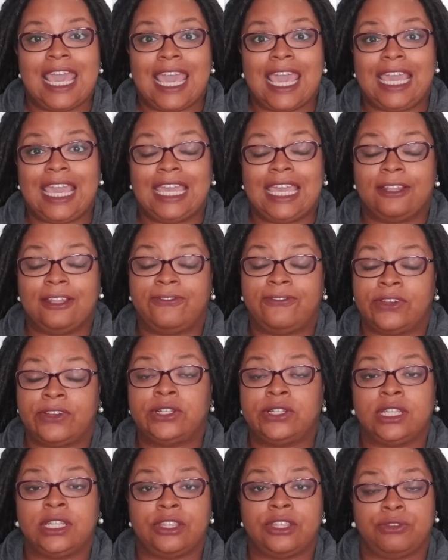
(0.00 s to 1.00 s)
and
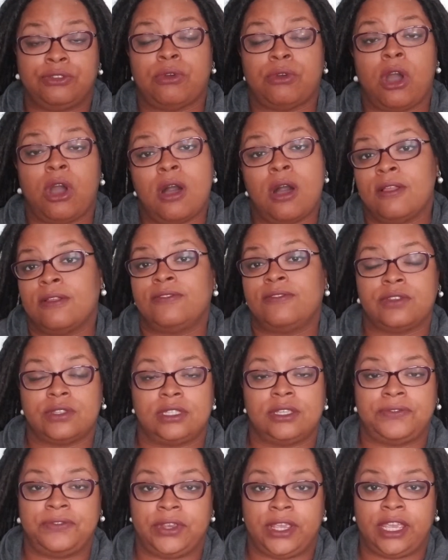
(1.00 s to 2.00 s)
funnel it through all of
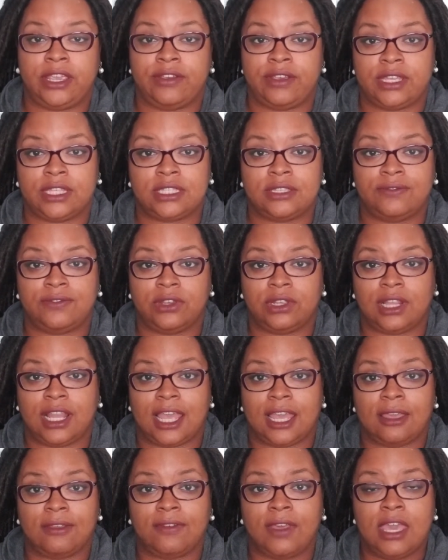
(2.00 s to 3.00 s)
those different areas of your
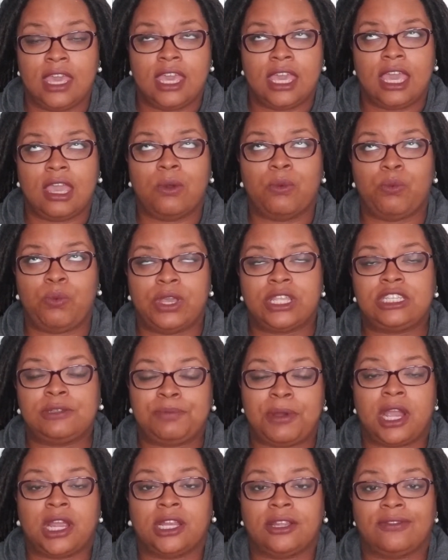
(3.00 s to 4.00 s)
life. And
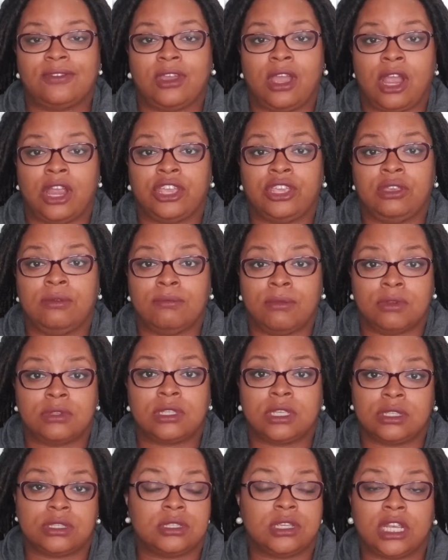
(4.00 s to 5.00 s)
which part of it are you
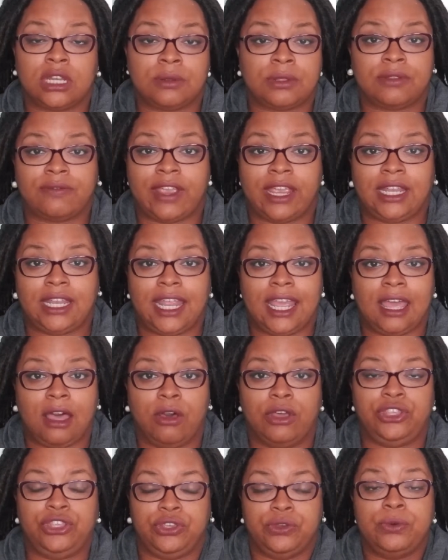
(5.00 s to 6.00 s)
most concerned with right
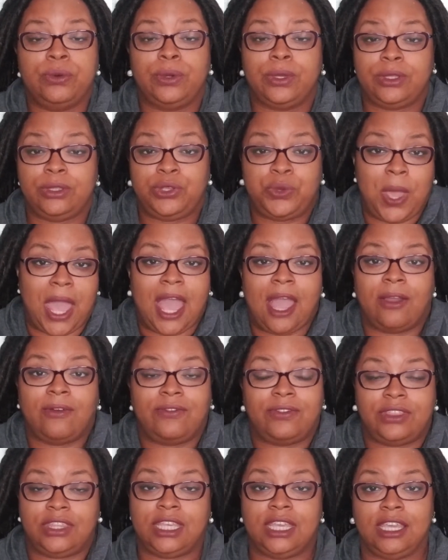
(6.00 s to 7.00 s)
now? You
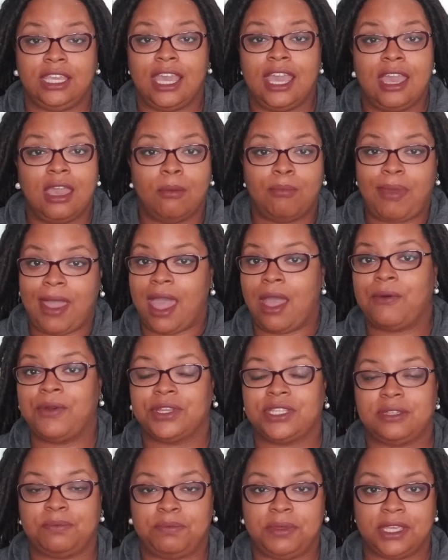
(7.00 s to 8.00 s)
have the
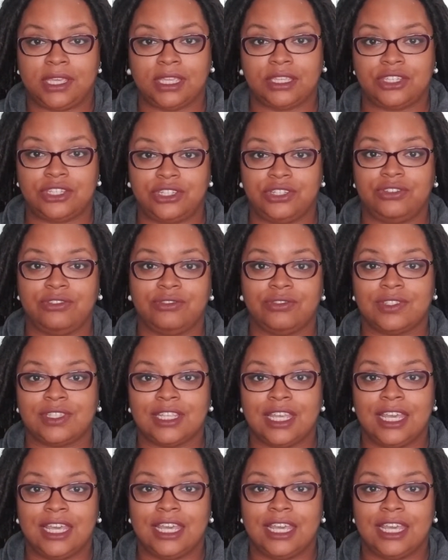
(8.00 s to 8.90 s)
power to pick and choose.